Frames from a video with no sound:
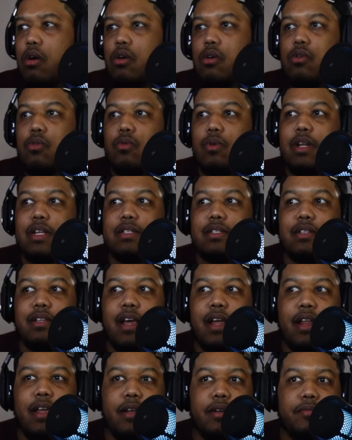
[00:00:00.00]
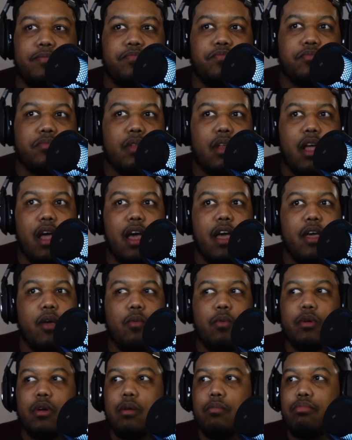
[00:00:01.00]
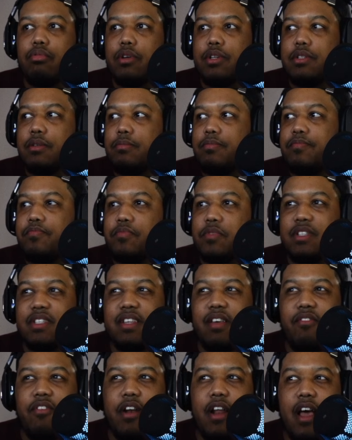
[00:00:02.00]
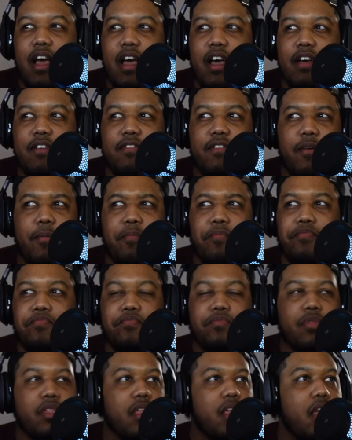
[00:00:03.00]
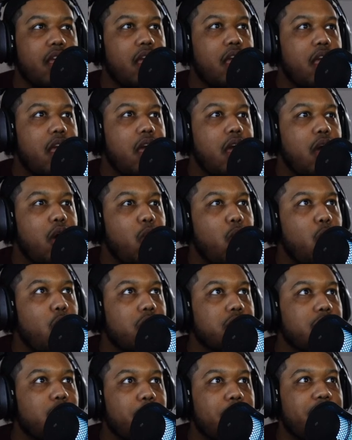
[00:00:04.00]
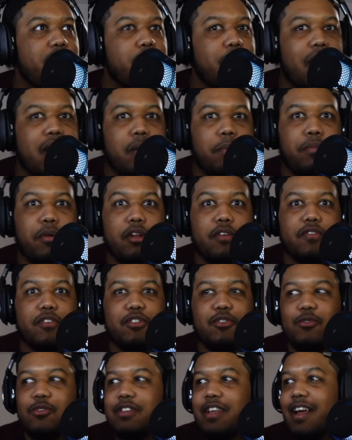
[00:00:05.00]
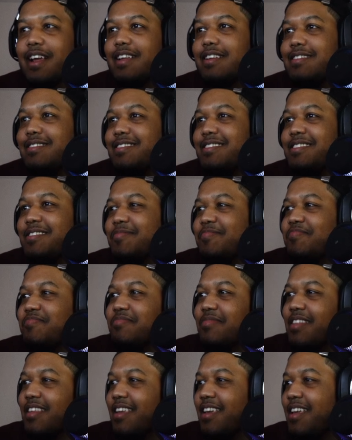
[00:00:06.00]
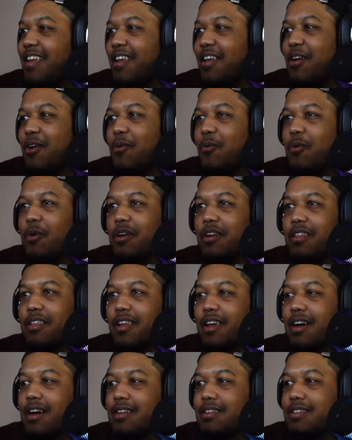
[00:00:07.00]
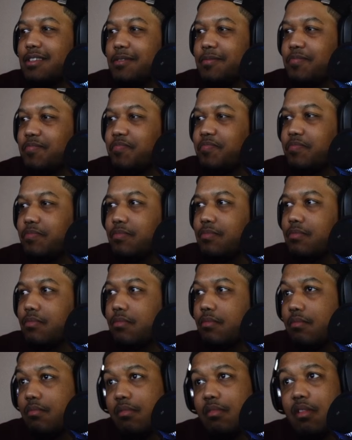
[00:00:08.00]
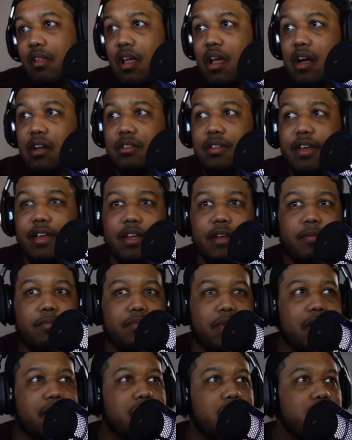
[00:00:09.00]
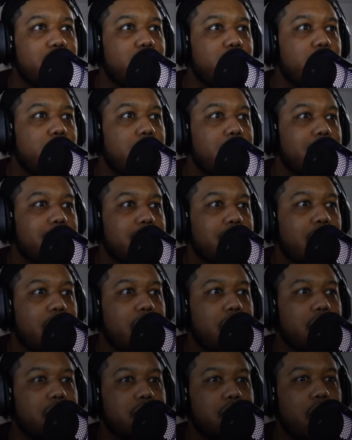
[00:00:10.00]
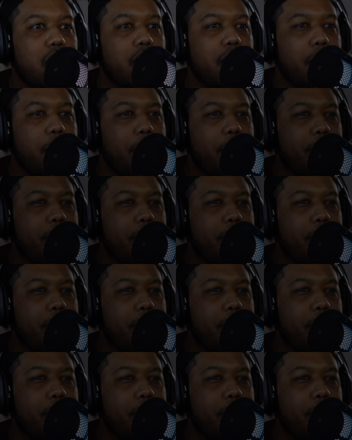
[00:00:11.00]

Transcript: Oh, let's get it. I hit one on Prism, seven and a half. Walked away from my computer for two seconds. What are the odds? I'll take it. That's two. Let's get it. Let's get it.